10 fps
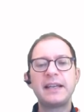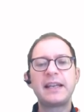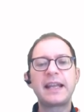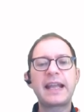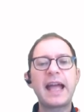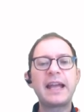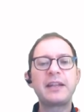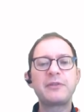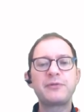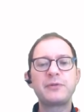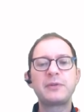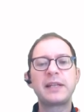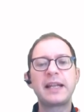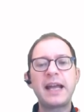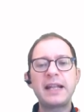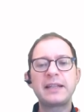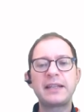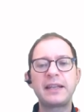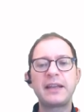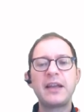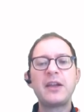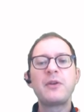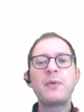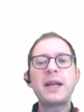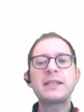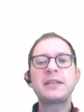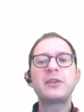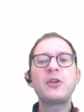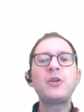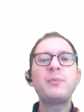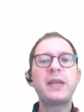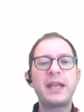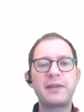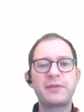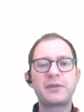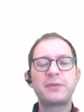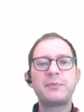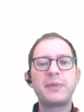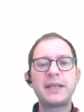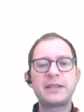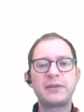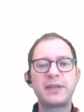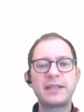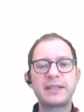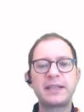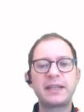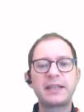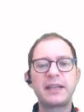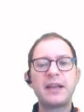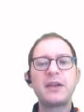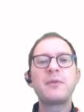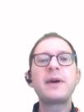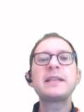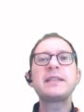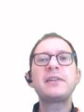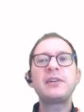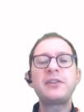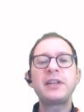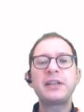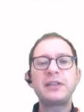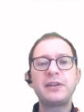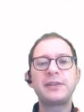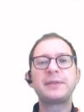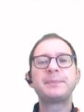like hiding food and hunting, why isn't all behavior based on instinct? Why is there learning at all?